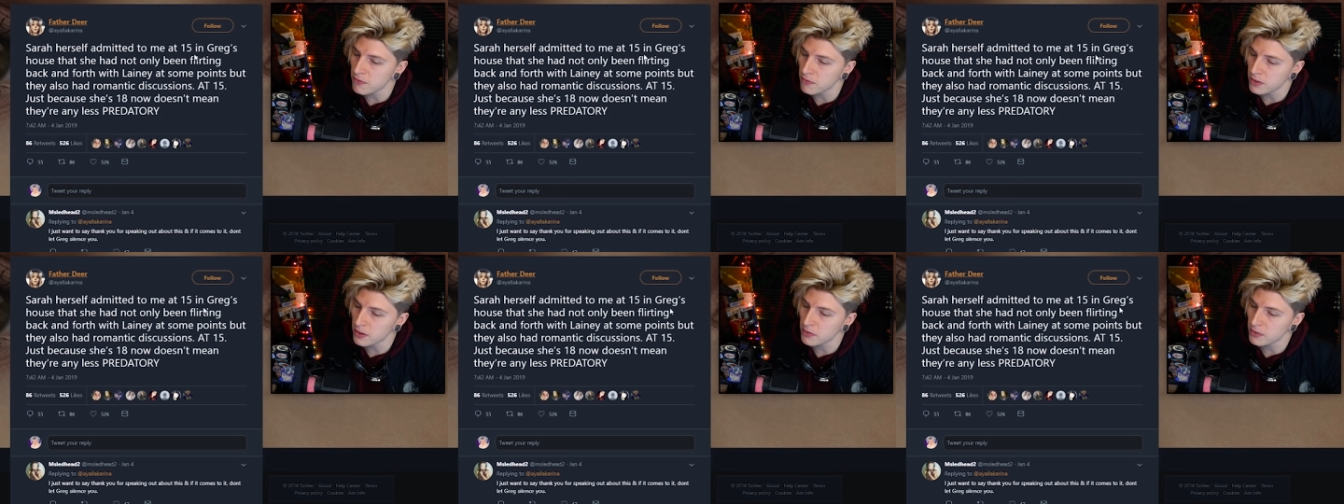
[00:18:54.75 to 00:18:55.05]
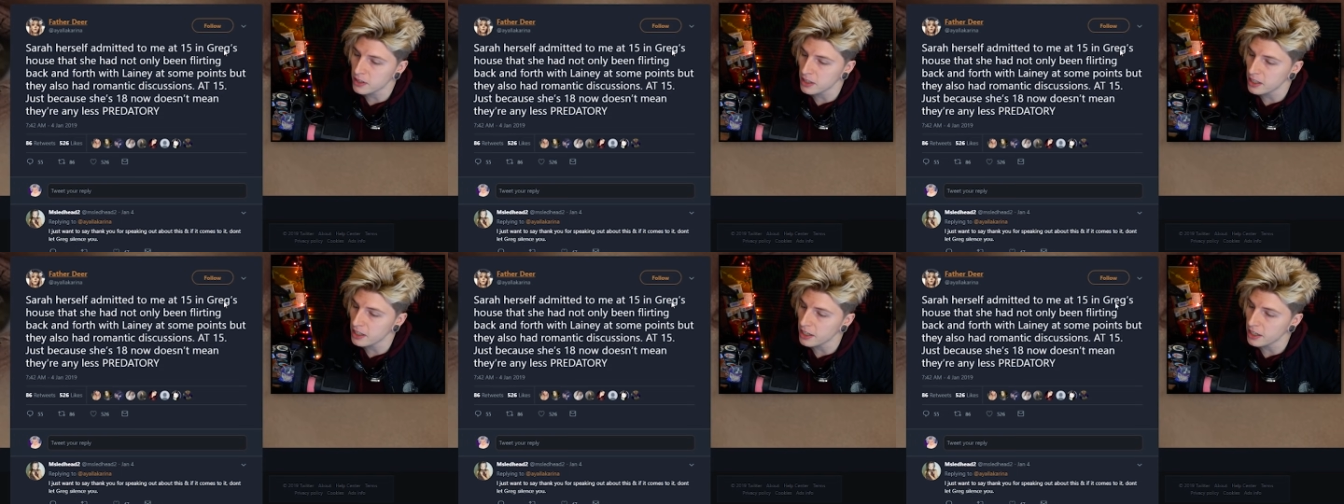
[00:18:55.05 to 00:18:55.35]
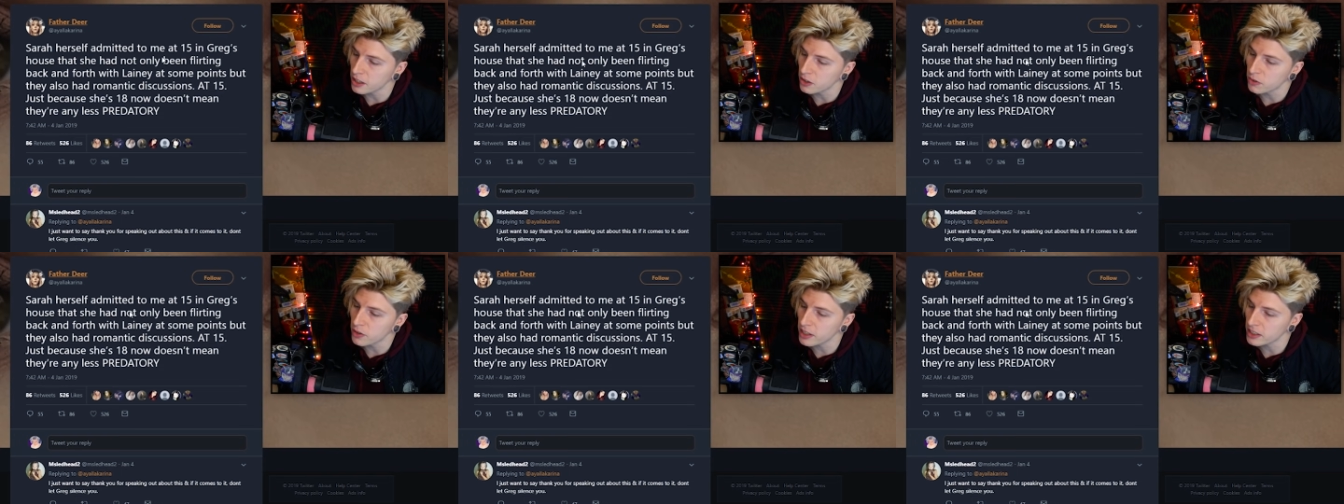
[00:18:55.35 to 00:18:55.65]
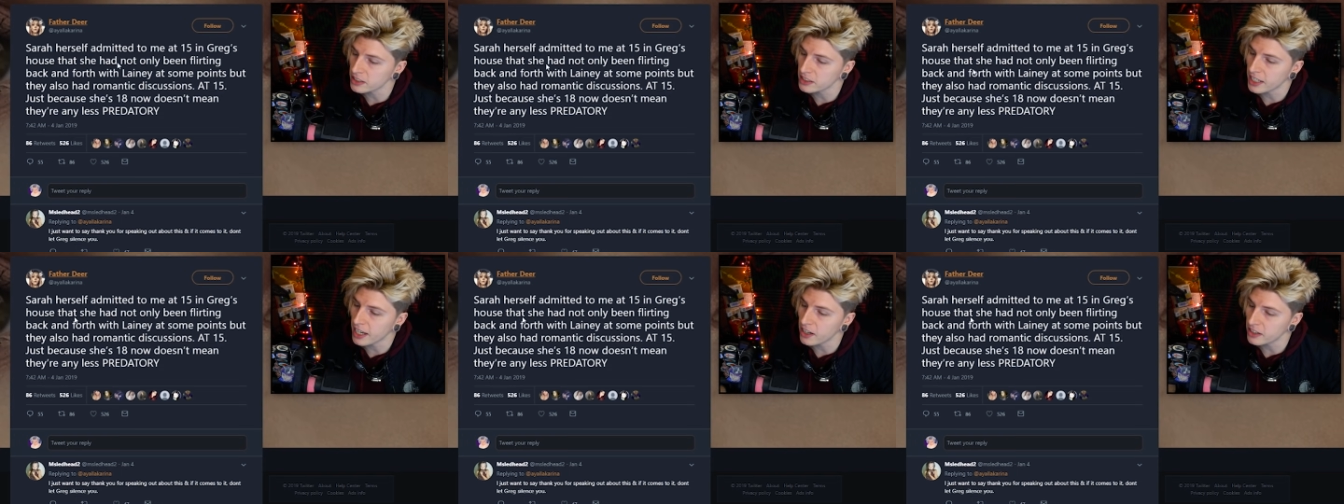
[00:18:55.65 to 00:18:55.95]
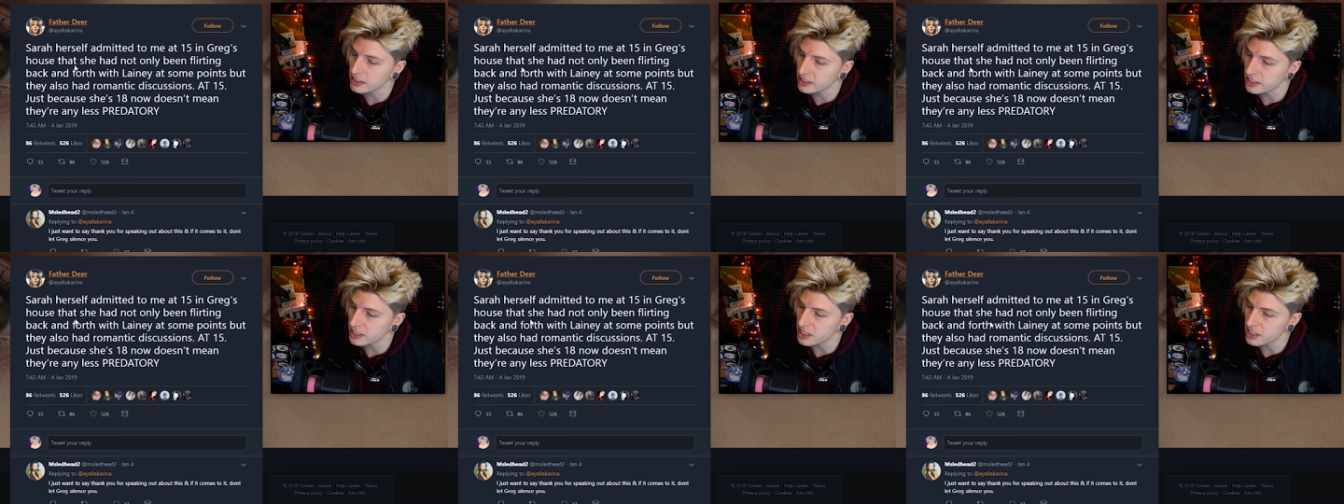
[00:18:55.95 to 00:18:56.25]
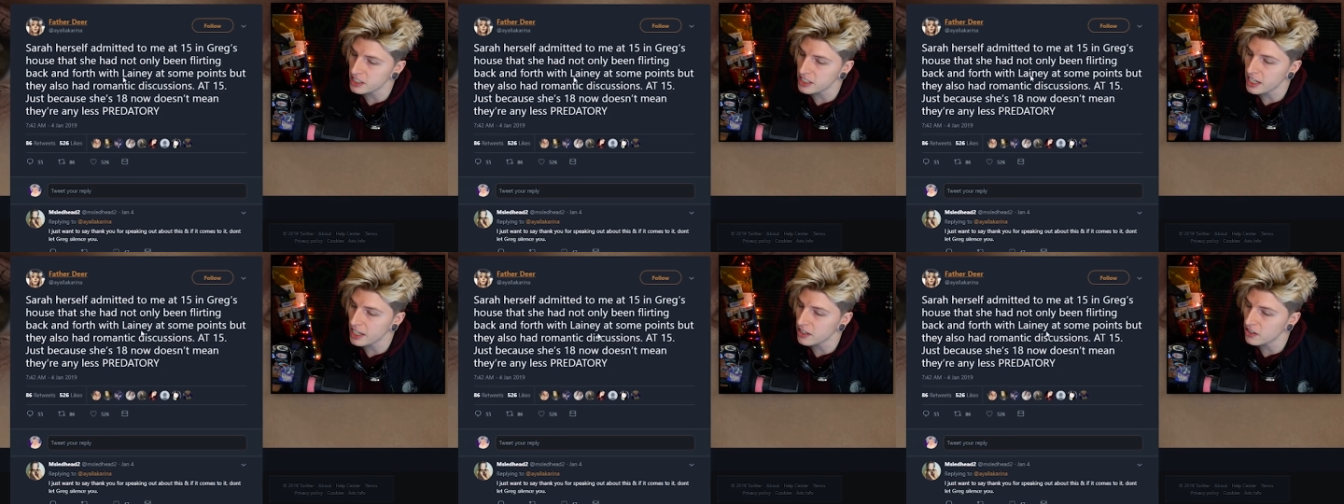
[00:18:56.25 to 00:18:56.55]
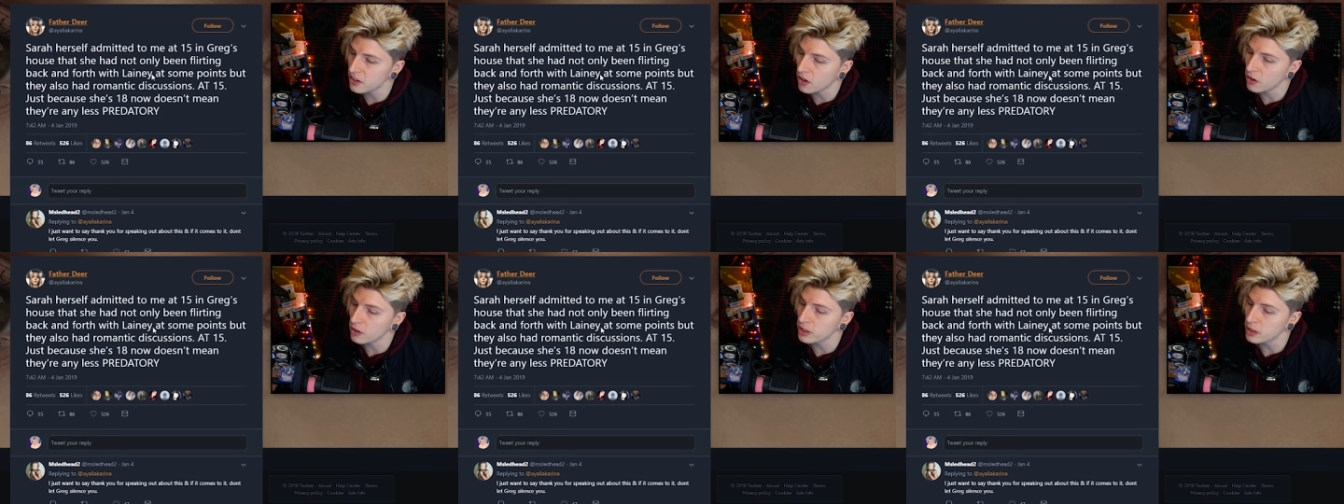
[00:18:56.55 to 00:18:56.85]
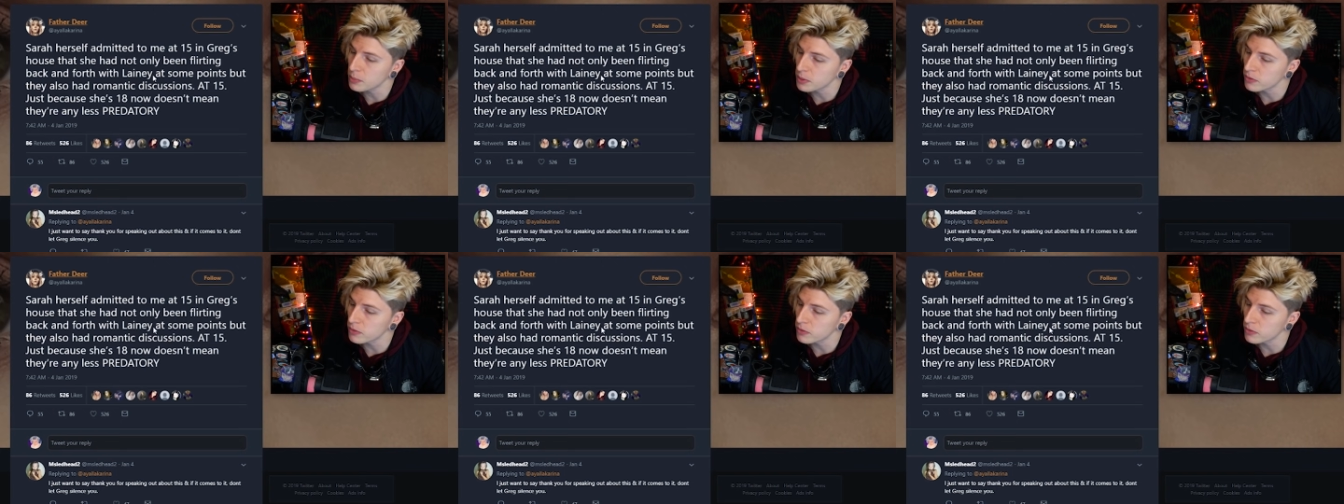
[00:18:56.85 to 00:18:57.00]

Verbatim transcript: 15 in Greg's house that she had not only